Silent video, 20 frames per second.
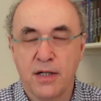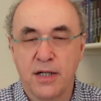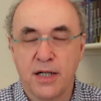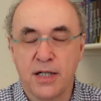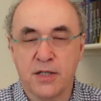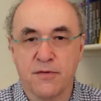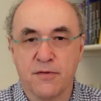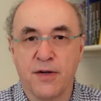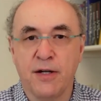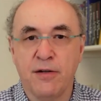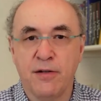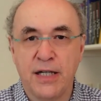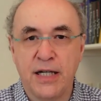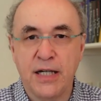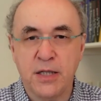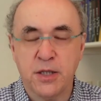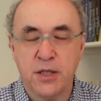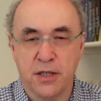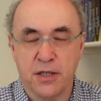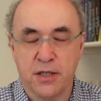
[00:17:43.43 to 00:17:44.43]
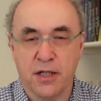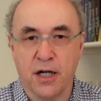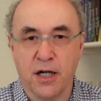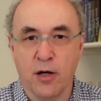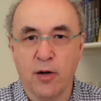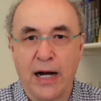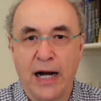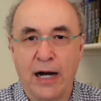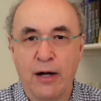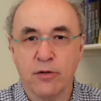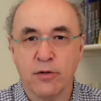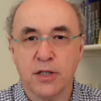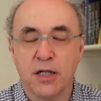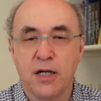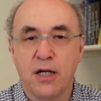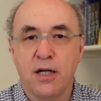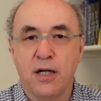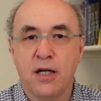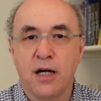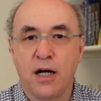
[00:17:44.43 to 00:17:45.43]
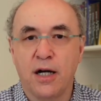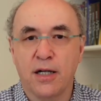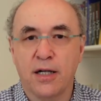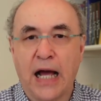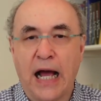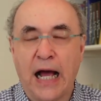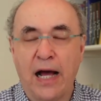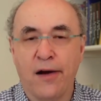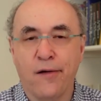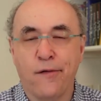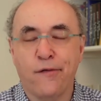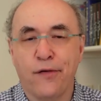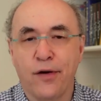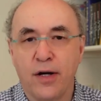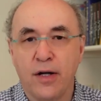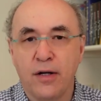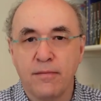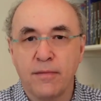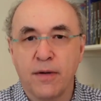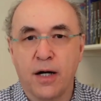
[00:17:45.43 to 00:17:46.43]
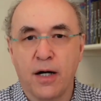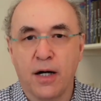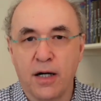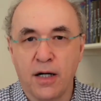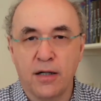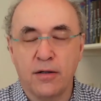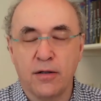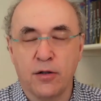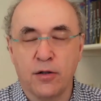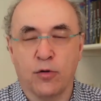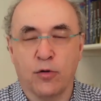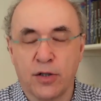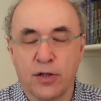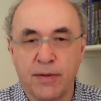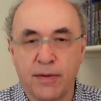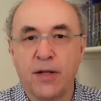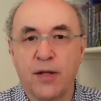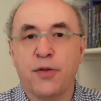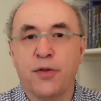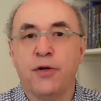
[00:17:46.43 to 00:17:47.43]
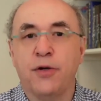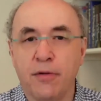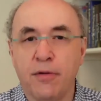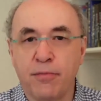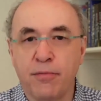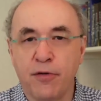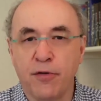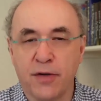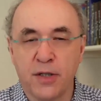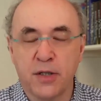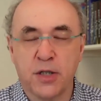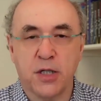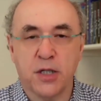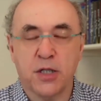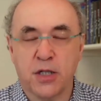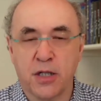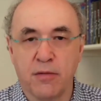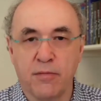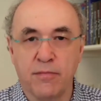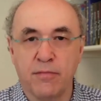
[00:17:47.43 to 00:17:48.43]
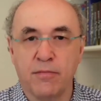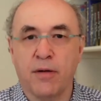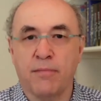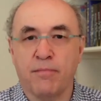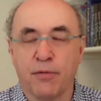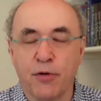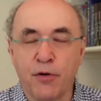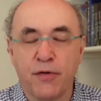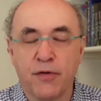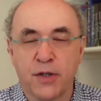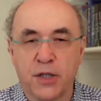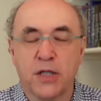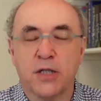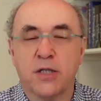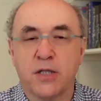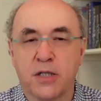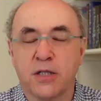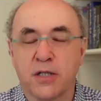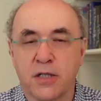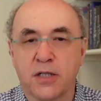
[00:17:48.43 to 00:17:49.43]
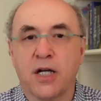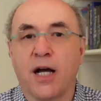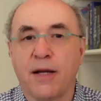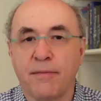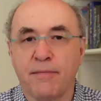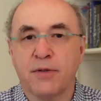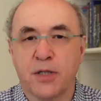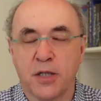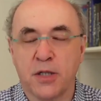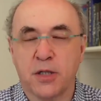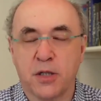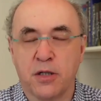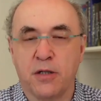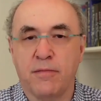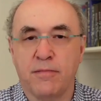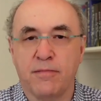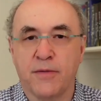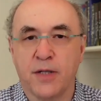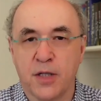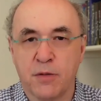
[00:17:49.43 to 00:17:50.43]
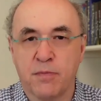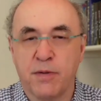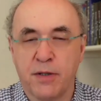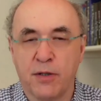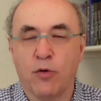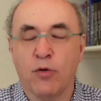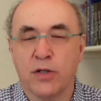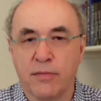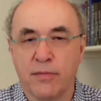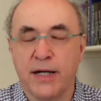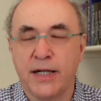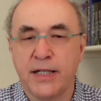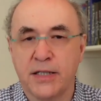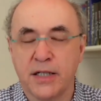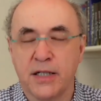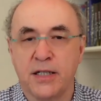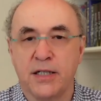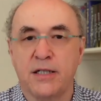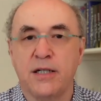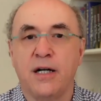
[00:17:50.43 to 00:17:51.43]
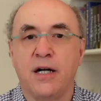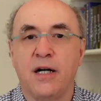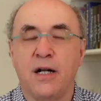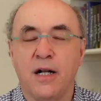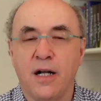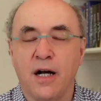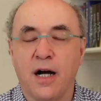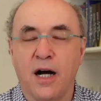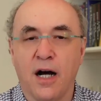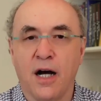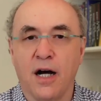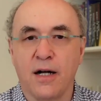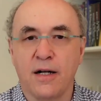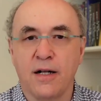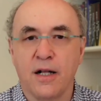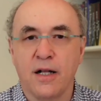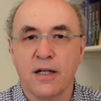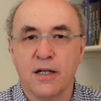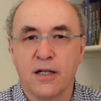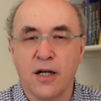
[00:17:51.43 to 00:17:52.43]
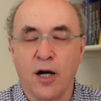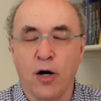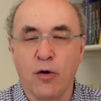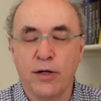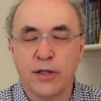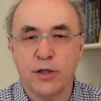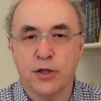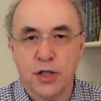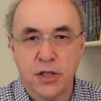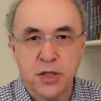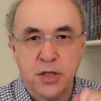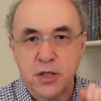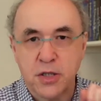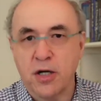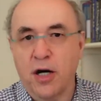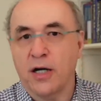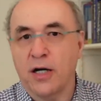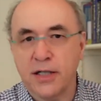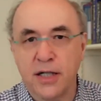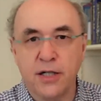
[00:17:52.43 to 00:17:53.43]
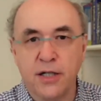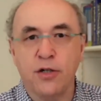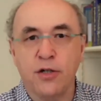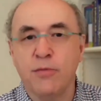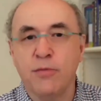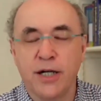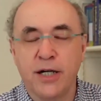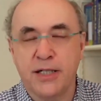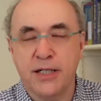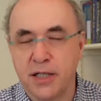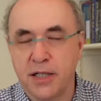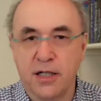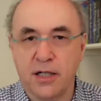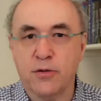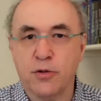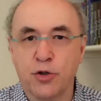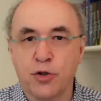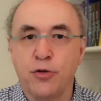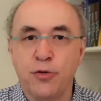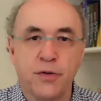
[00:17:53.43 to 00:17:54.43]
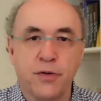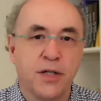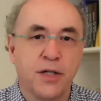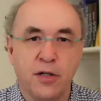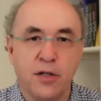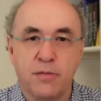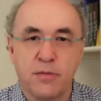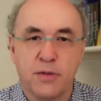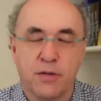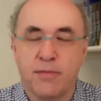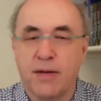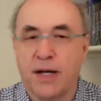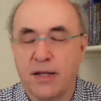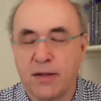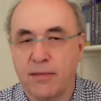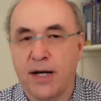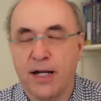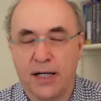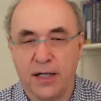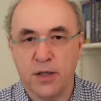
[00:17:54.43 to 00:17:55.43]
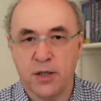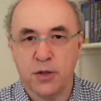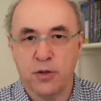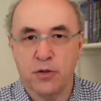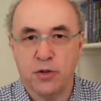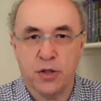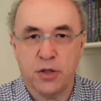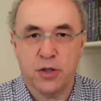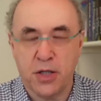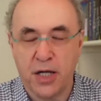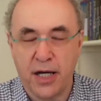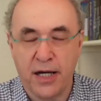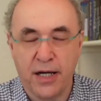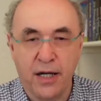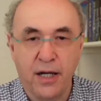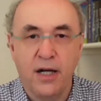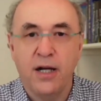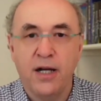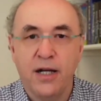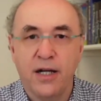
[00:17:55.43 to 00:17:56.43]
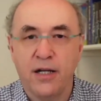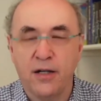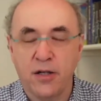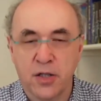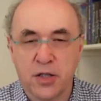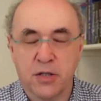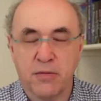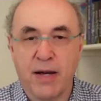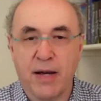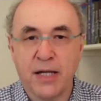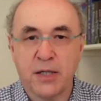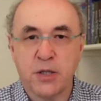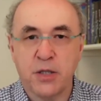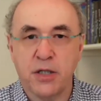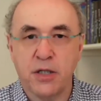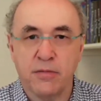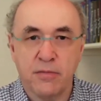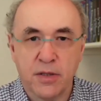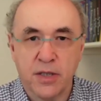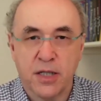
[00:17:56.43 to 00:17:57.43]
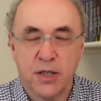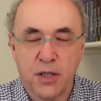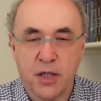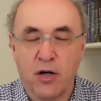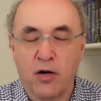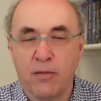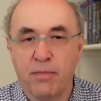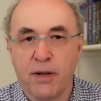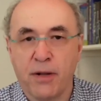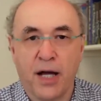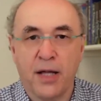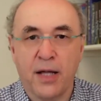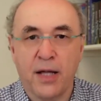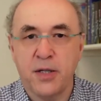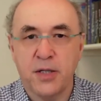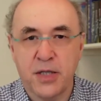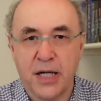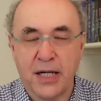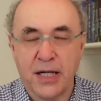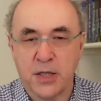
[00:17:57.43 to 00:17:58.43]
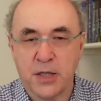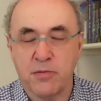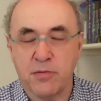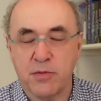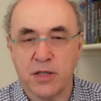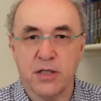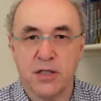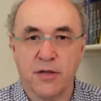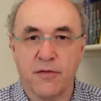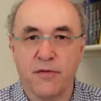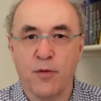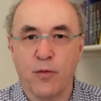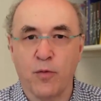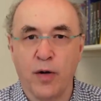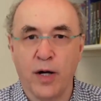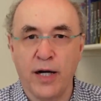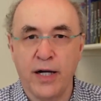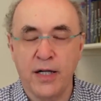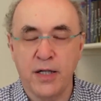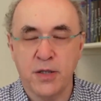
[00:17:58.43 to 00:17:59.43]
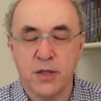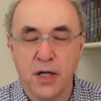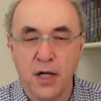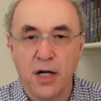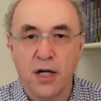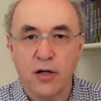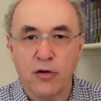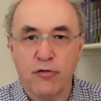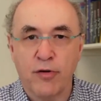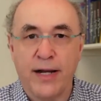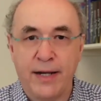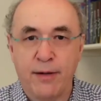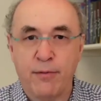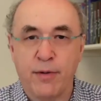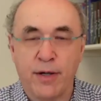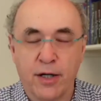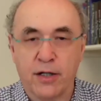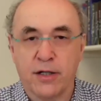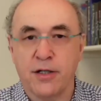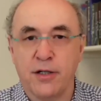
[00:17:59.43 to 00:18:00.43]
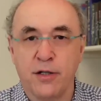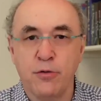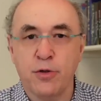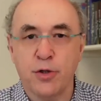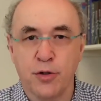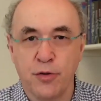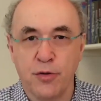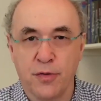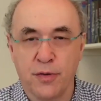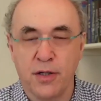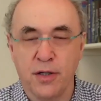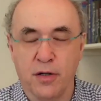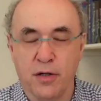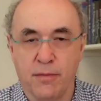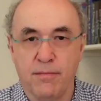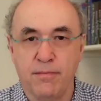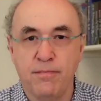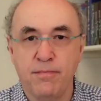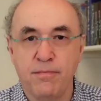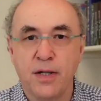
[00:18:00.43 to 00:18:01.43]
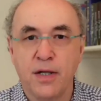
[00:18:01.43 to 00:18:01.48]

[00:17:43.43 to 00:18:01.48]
It's very easy to go out and have uh, an automated theorem proving system, a proof assistant type system that's been automated, uh, go and just start enumerating true theorems of mathematics. You just say, here are some axioms, let's go apply these axioms in different ways. Great, we got a new true theorem.